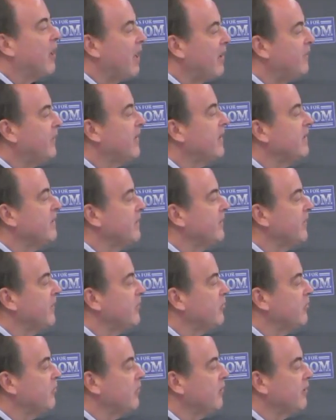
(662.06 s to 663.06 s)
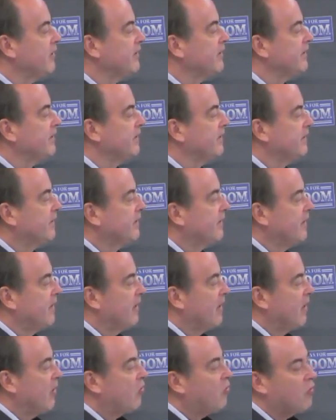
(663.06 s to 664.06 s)
private individuals,
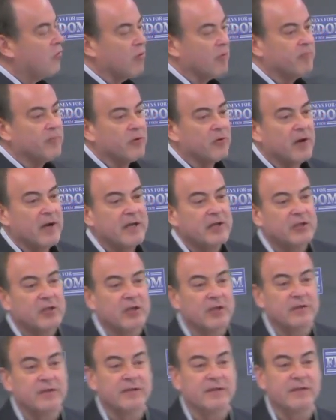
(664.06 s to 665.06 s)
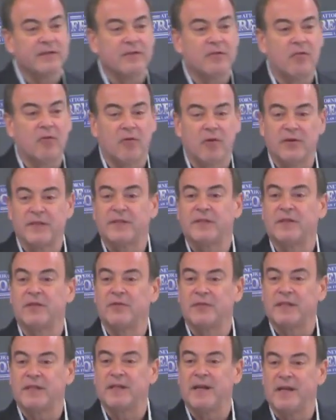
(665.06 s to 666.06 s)
corporations, or
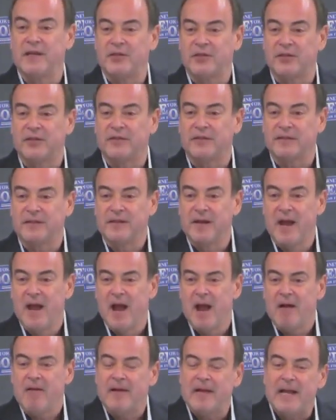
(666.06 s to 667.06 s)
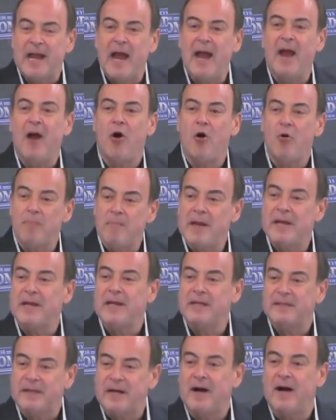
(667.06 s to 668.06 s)
associations. I mean, how
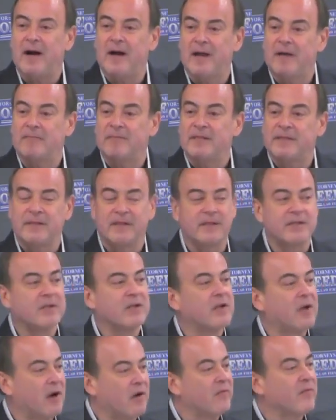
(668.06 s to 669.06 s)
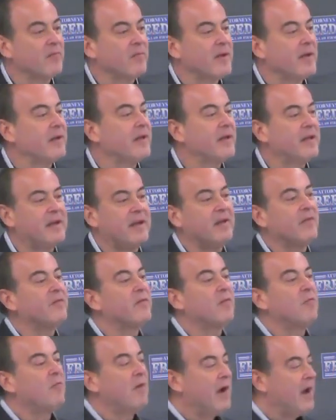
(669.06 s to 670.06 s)
many times does government
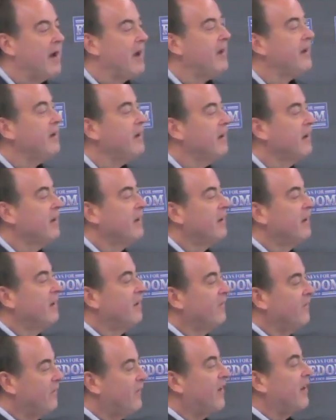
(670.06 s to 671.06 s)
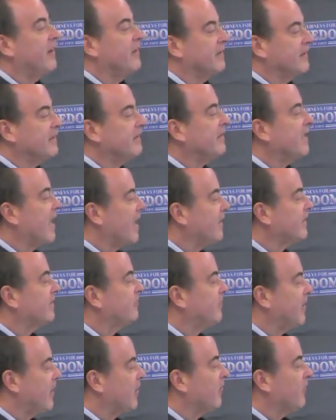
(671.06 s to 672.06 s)
give away funds,
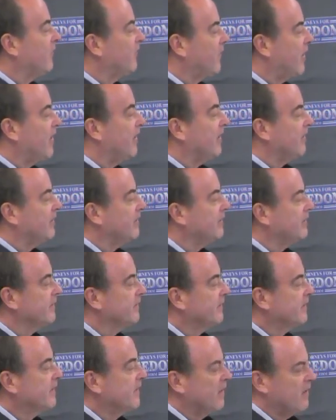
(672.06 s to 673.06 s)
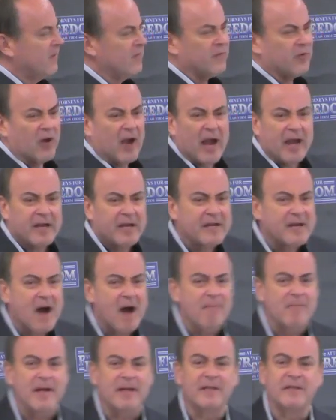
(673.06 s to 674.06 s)
taxpayer funds, for
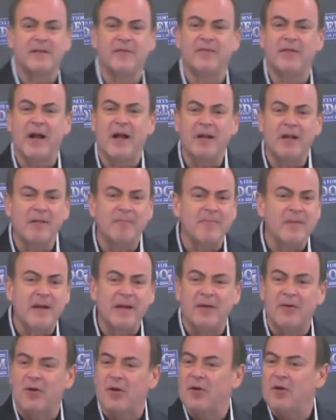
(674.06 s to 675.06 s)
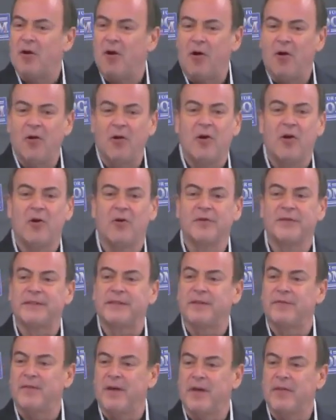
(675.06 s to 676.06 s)
economic development or a whole
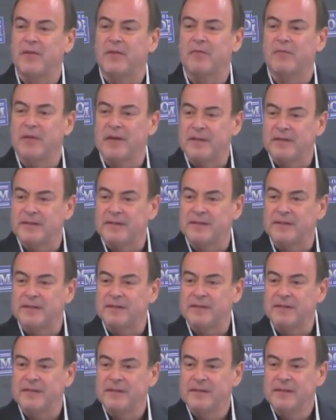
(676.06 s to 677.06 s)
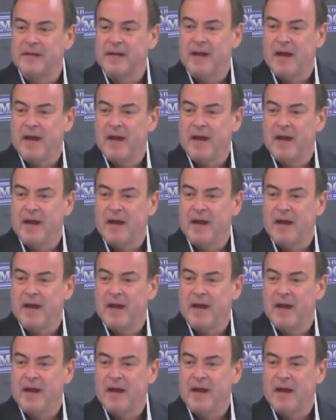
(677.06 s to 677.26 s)
host of other reasons